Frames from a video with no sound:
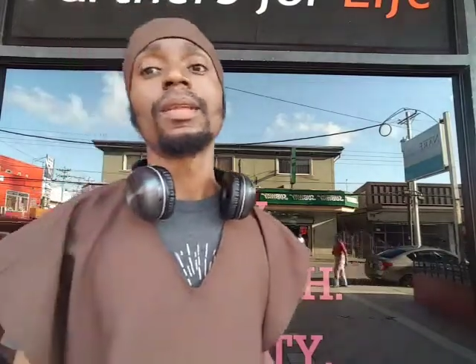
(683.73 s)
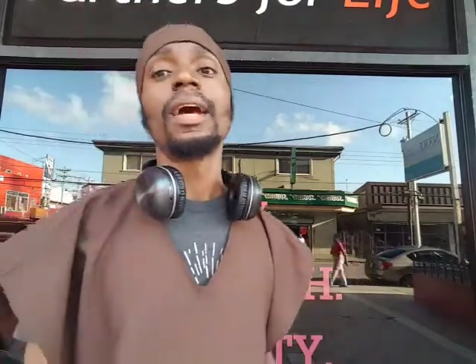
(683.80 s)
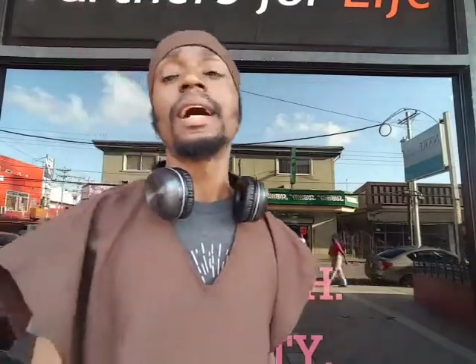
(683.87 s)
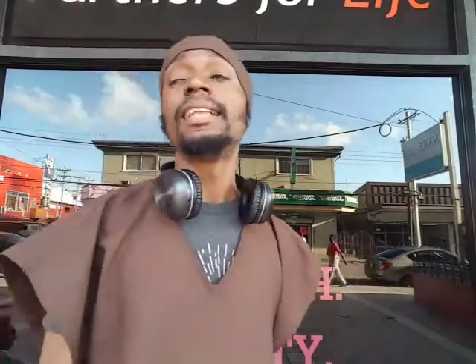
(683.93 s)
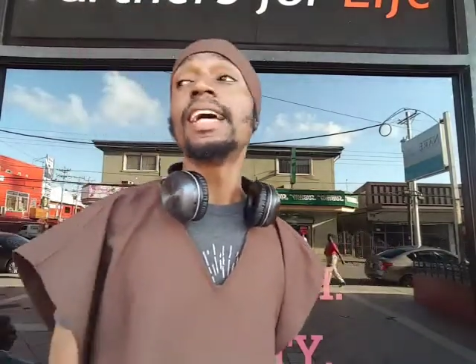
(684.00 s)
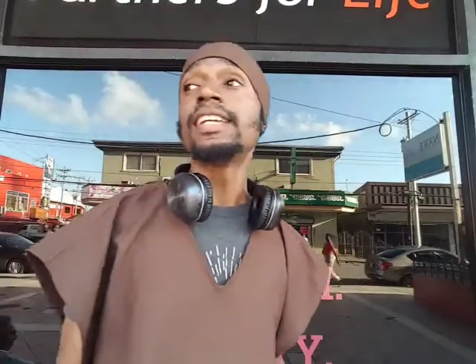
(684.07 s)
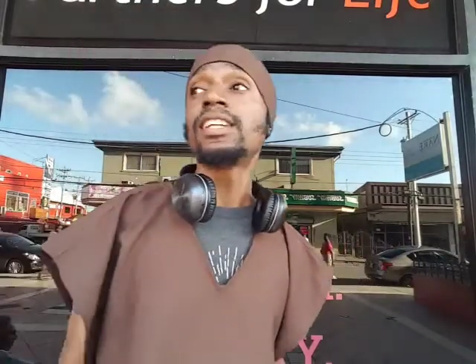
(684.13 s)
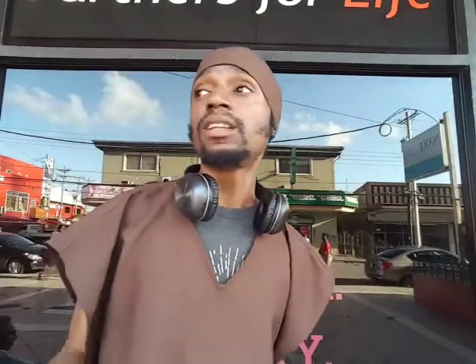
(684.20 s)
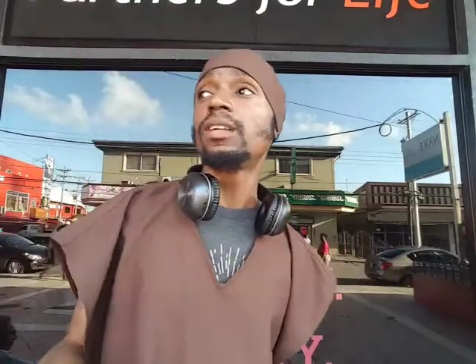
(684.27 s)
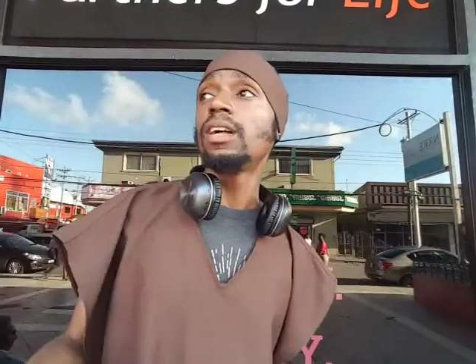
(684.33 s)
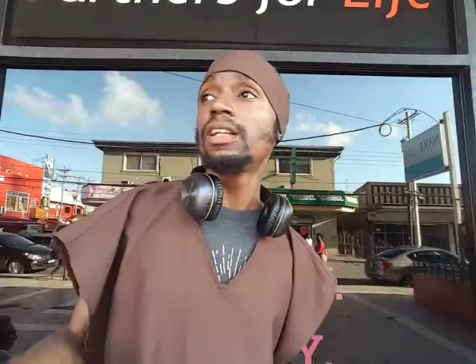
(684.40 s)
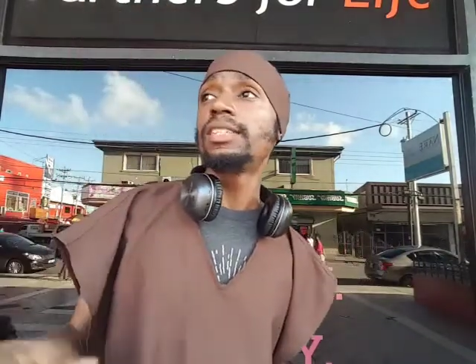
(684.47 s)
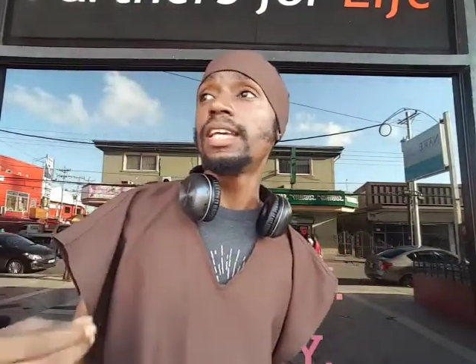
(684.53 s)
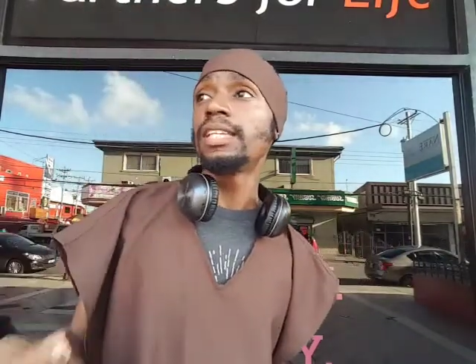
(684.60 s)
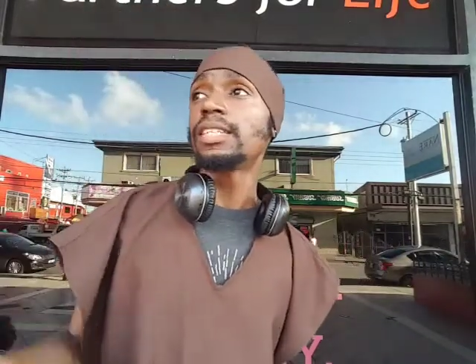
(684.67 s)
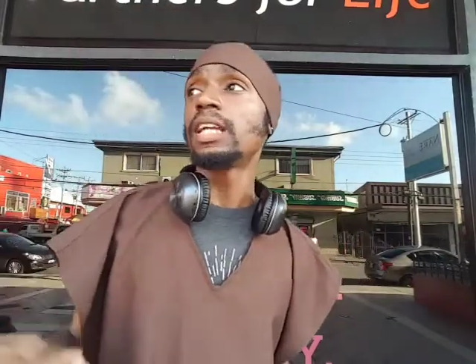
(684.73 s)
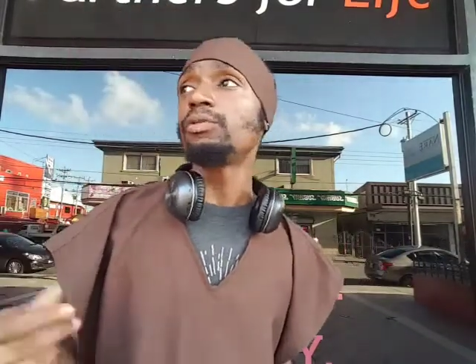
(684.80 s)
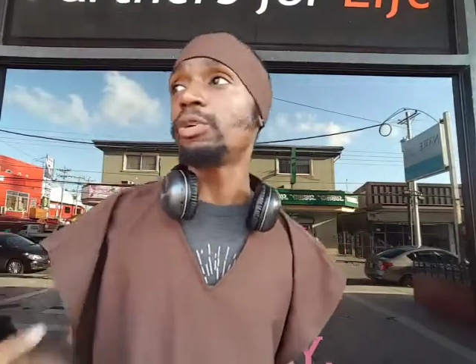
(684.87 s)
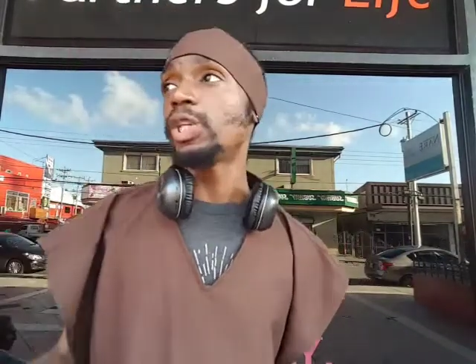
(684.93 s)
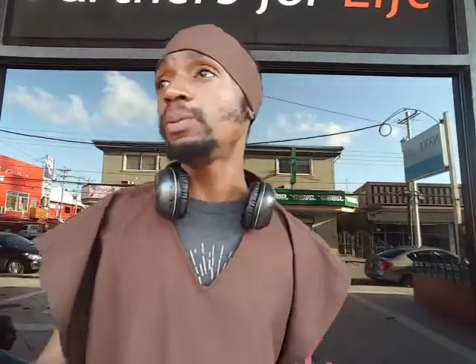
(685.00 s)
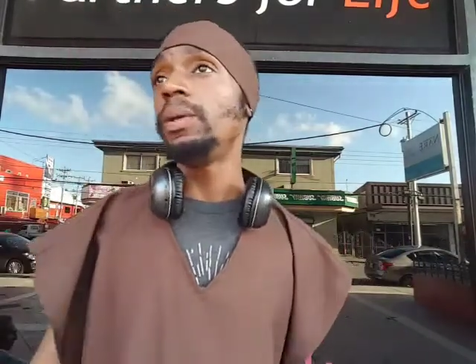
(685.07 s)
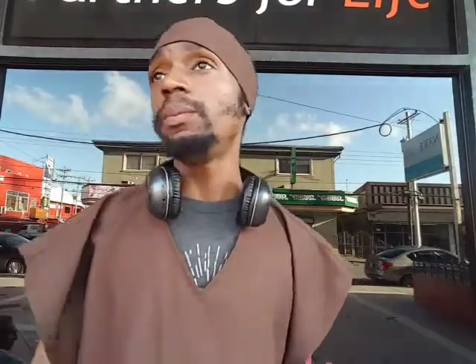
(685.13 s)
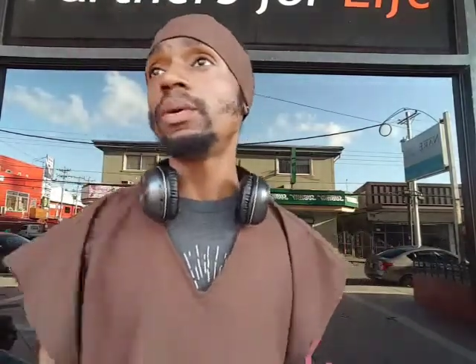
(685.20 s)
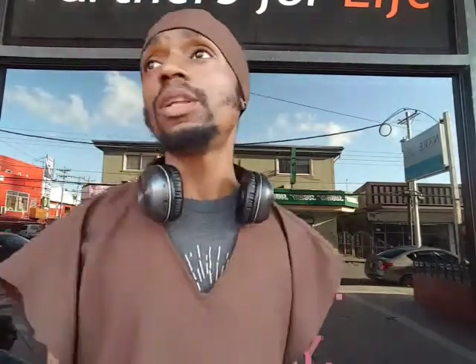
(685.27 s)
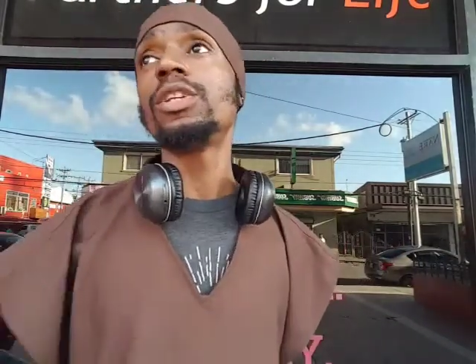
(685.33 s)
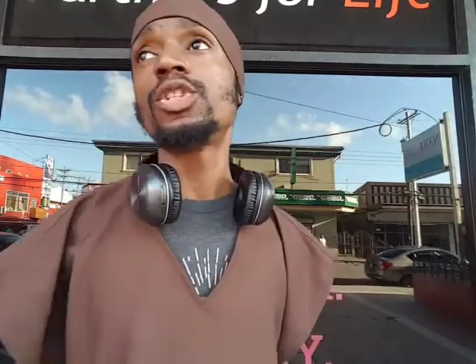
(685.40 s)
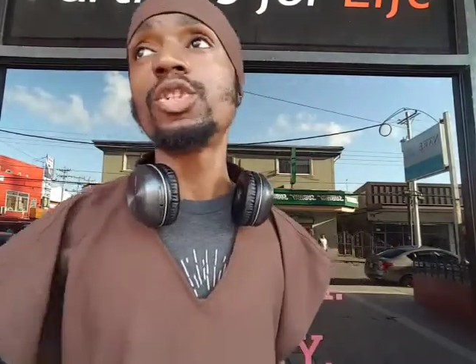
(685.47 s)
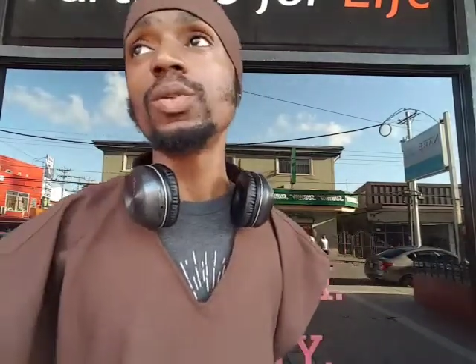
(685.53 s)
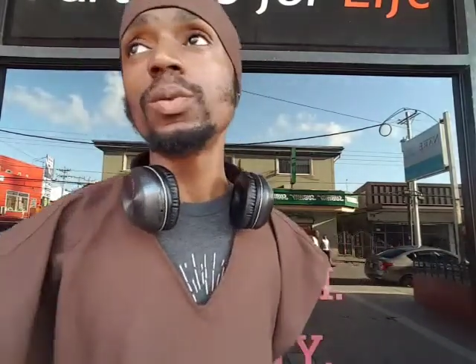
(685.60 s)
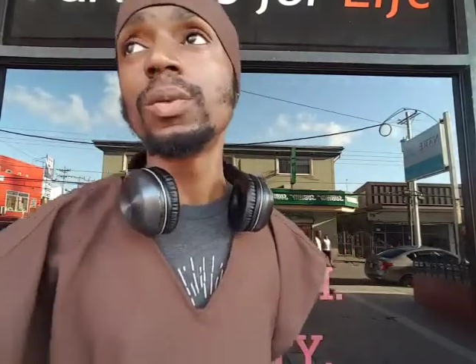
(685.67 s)
And that is a lot of things that rich people
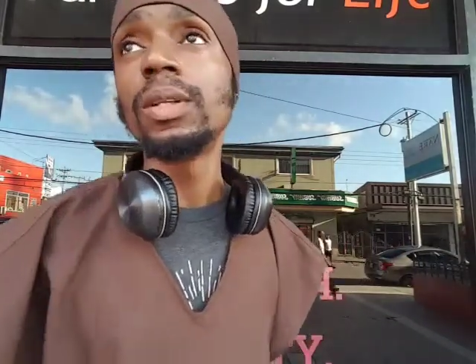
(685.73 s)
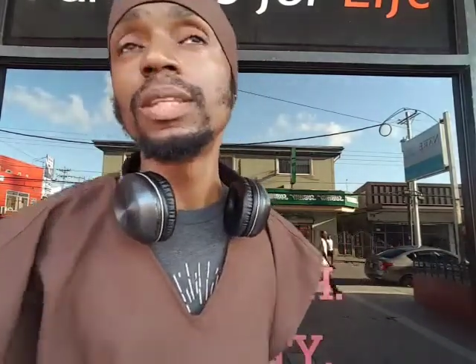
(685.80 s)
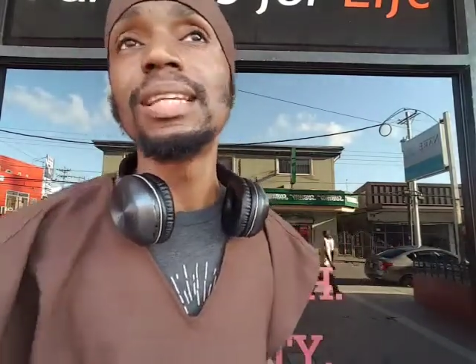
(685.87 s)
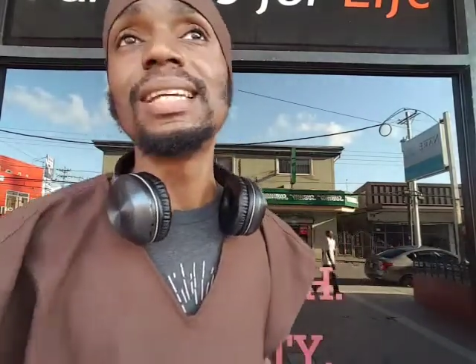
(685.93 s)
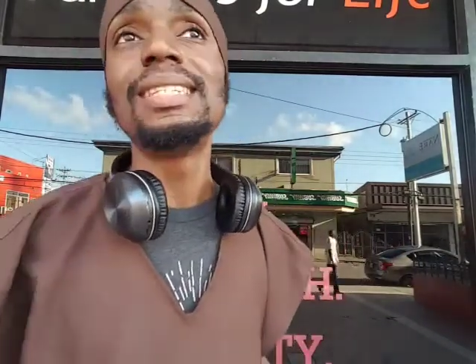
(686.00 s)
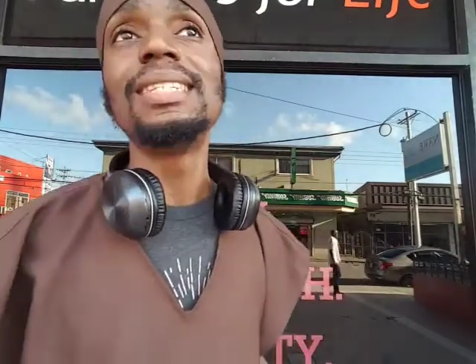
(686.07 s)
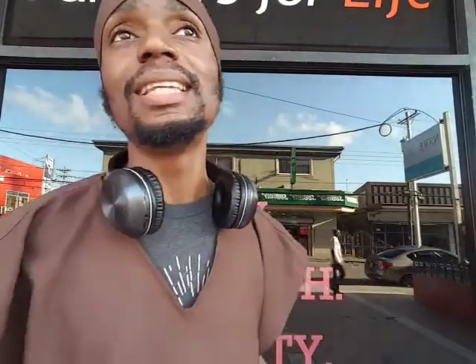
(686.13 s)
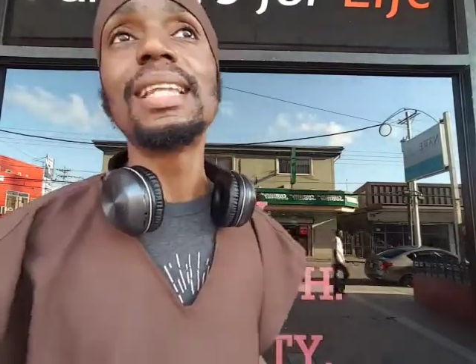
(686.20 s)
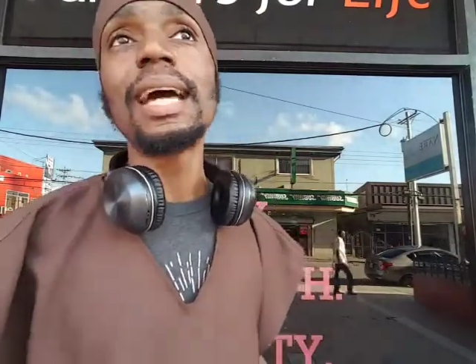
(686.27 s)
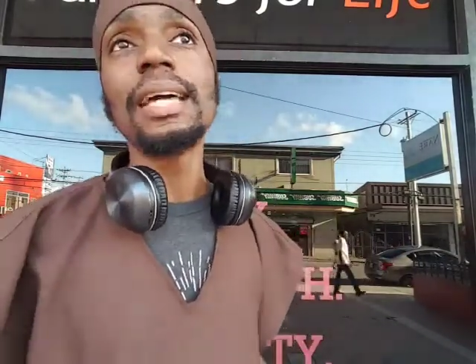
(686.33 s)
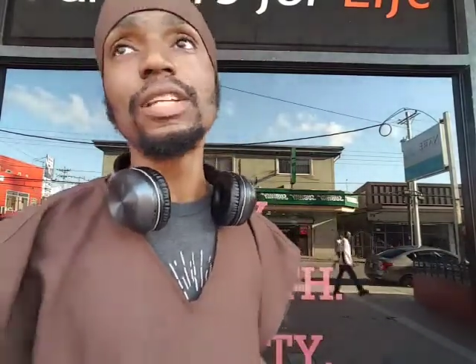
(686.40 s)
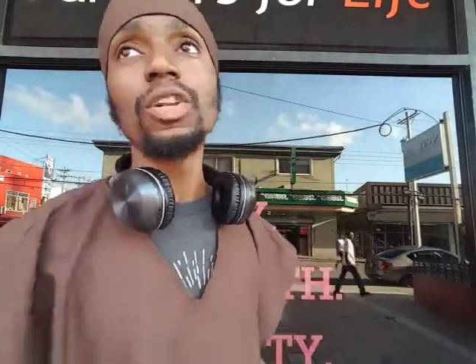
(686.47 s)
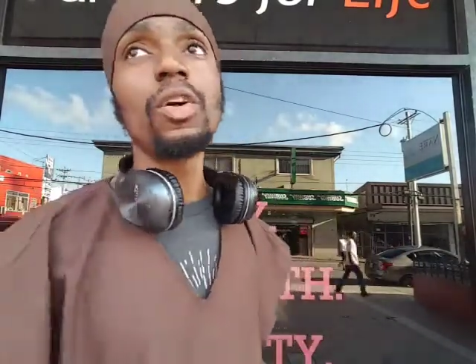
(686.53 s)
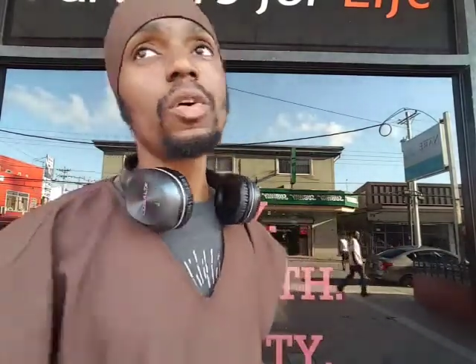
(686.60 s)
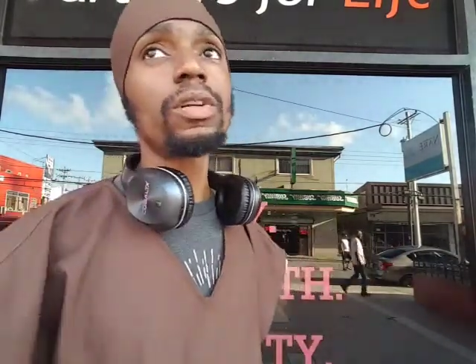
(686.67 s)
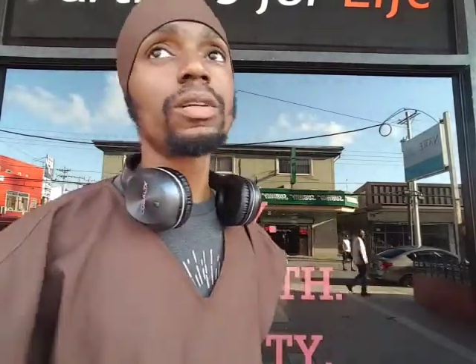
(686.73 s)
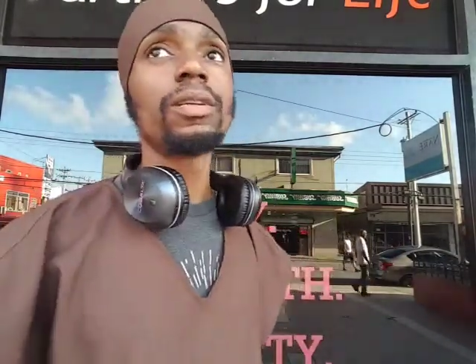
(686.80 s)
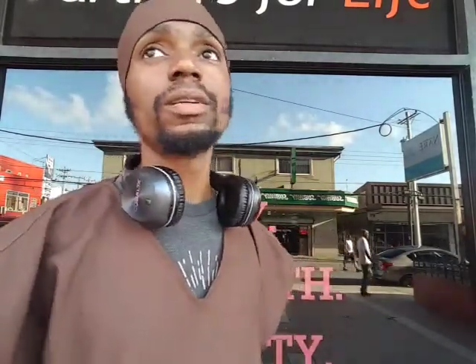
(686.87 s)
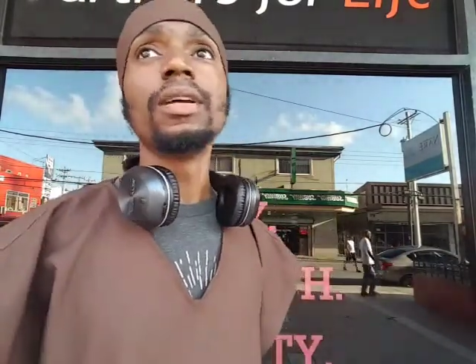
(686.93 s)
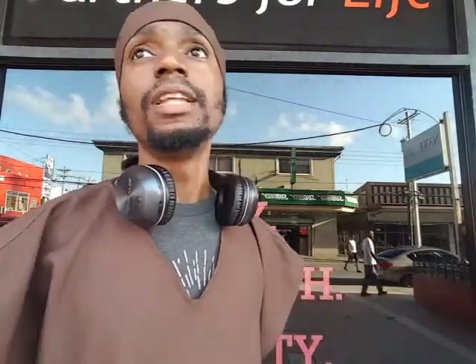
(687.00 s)
do. They just deny the Lord.